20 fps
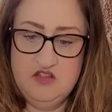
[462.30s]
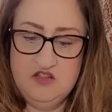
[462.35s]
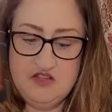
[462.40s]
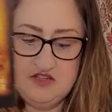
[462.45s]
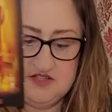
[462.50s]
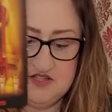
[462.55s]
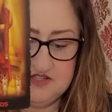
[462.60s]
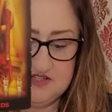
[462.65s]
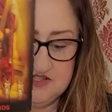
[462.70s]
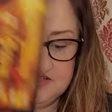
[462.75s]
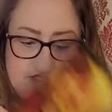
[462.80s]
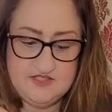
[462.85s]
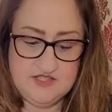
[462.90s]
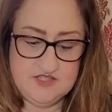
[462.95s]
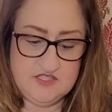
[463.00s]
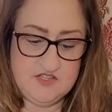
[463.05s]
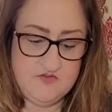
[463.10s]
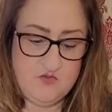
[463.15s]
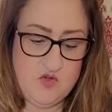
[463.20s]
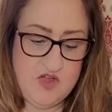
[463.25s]
This is the
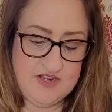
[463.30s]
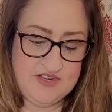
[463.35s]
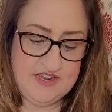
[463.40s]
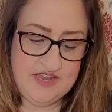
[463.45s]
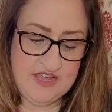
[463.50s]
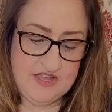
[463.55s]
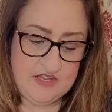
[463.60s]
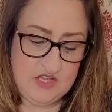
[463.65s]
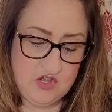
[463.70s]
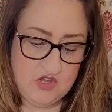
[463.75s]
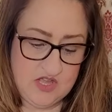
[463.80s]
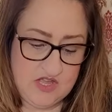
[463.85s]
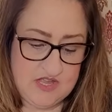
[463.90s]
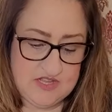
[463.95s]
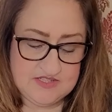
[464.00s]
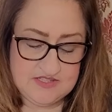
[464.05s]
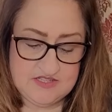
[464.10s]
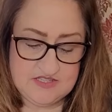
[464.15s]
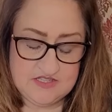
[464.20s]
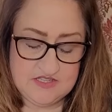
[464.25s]
six of wine. Yeah, you.
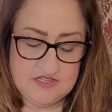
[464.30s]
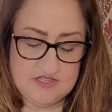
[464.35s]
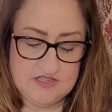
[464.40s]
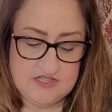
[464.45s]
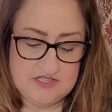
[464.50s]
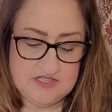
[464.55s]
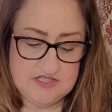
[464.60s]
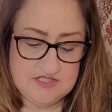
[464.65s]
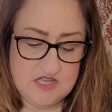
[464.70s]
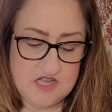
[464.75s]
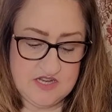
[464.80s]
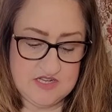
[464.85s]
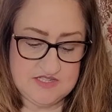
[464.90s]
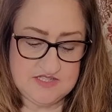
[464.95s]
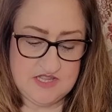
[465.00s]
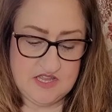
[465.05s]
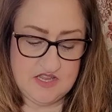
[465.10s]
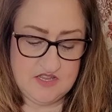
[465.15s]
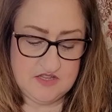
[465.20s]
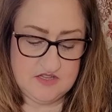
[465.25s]
It's this is kind
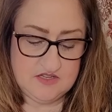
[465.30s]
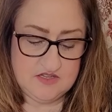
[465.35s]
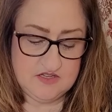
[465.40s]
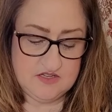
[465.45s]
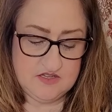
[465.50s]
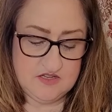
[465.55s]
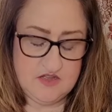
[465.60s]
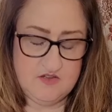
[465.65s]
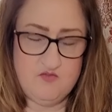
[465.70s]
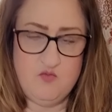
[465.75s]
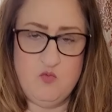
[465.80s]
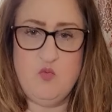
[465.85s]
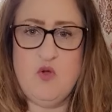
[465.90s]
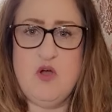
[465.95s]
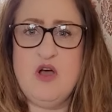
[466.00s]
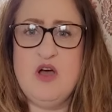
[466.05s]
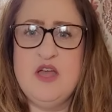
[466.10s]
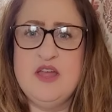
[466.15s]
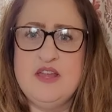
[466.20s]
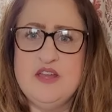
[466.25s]
of of
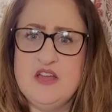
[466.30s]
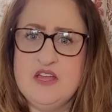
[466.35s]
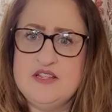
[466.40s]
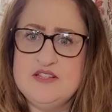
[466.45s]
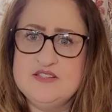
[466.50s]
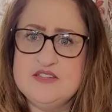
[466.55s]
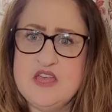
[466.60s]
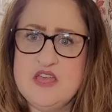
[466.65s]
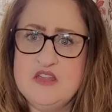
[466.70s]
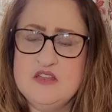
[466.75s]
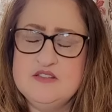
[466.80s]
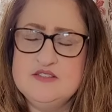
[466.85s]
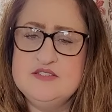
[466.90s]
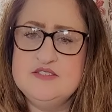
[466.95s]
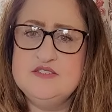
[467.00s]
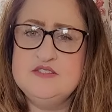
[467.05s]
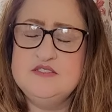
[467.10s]
wine. I said.